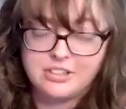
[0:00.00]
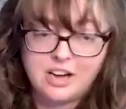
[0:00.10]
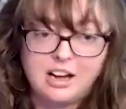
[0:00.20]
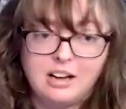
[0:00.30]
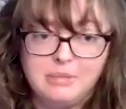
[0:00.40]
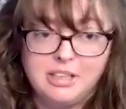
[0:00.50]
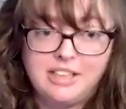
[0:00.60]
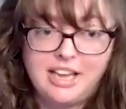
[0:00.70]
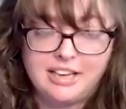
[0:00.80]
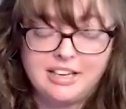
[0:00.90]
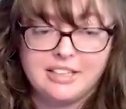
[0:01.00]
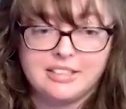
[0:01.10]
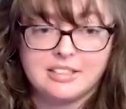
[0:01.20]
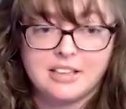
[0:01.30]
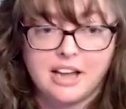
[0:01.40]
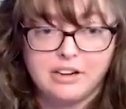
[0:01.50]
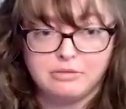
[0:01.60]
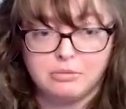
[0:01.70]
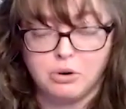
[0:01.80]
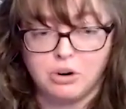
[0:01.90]
job, and it's kind of
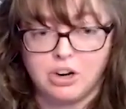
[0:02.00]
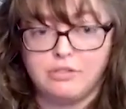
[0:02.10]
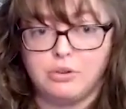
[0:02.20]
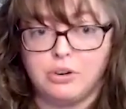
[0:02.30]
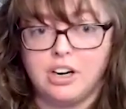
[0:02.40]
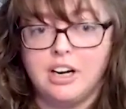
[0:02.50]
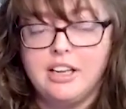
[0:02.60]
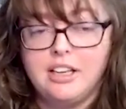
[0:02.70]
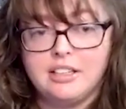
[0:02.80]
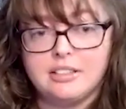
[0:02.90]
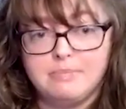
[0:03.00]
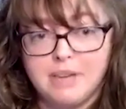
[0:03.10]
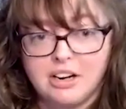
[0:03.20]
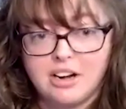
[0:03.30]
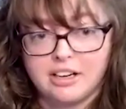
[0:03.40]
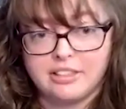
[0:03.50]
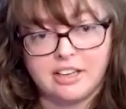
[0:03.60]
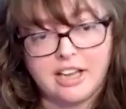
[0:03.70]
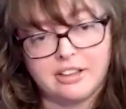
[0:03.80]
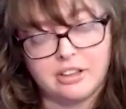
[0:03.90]
more for it's bigger on
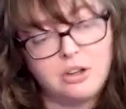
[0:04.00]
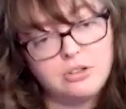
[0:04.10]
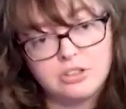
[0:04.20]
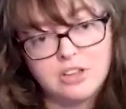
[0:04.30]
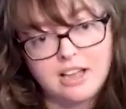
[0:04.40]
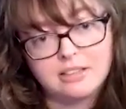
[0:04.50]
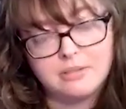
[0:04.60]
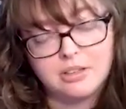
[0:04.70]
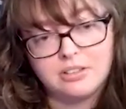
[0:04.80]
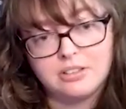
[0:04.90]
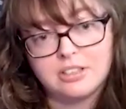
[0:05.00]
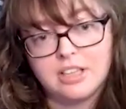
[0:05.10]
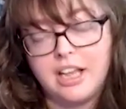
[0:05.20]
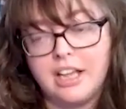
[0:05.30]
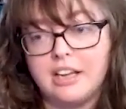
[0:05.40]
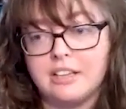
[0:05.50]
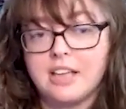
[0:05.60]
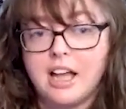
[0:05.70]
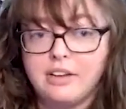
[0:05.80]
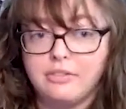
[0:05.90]
kind of the coastal hospitals and is
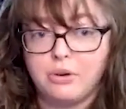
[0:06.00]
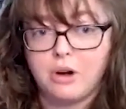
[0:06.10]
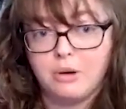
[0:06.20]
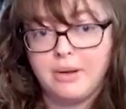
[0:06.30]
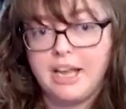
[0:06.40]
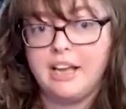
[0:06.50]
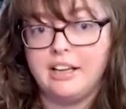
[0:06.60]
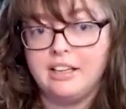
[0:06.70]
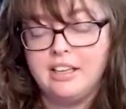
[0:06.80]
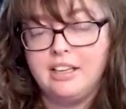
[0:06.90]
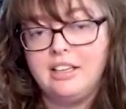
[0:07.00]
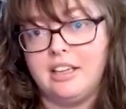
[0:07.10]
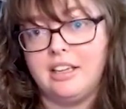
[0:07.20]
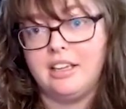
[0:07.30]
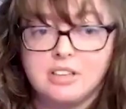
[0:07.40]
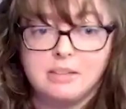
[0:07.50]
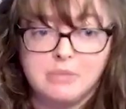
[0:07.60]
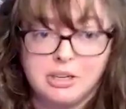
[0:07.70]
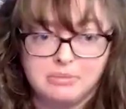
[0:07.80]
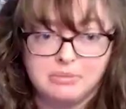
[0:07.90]
kind of growing in, in
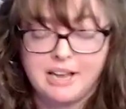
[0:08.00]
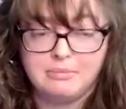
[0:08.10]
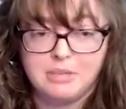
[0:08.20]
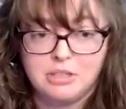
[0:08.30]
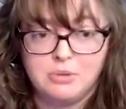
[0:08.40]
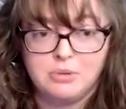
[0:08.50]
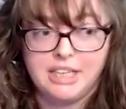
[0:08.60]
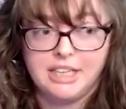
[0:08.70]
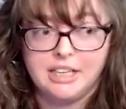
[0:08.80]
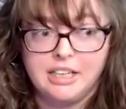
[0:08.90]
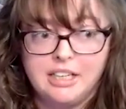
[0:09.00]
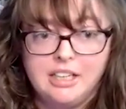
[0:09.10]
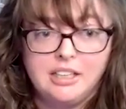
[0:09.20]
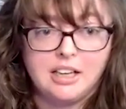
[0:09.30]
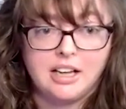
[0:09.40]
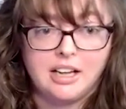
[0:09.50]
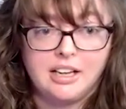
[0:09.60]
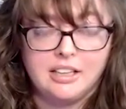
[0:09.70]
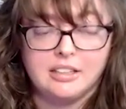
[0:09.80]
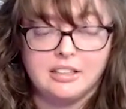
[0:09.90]
attention and kind of spreading toward the middle between
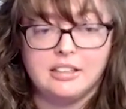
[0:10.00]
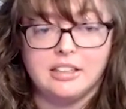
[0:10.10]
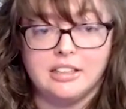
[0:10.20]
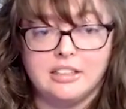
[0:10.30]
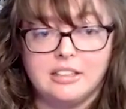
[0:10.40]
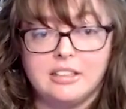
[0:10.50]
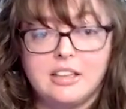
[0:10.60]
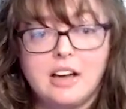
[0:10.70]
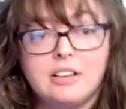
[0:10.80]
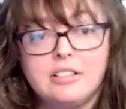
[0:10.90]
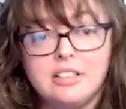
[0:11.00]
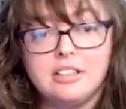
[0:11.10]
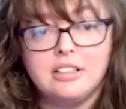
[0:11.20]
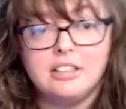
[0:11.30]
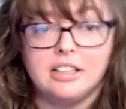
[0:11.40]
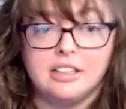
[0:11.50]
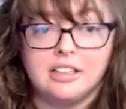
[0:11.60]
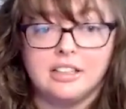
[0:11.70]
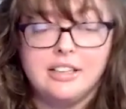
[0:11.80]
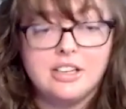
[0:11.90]
uh, the the doctor,
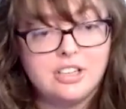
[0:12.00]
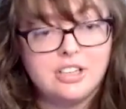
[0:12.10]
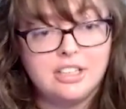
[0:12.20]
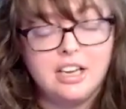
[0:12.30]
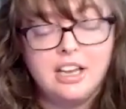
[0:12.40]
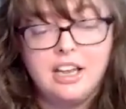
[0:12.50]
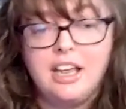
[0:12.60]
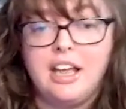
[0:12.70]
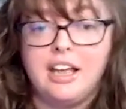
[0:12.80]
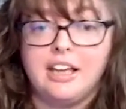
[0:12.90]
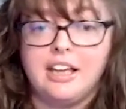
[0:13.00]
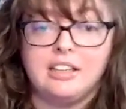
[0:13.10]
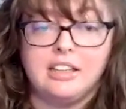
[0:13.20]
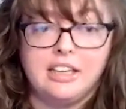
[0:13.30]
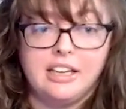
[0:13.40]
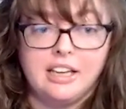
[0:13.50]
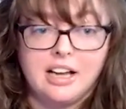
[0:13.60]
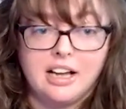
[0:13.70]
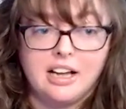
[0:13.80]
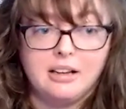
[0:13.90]
the clinician, and the
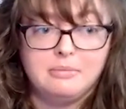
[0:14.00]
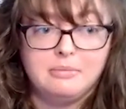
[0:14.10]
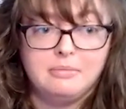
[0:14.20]
uh,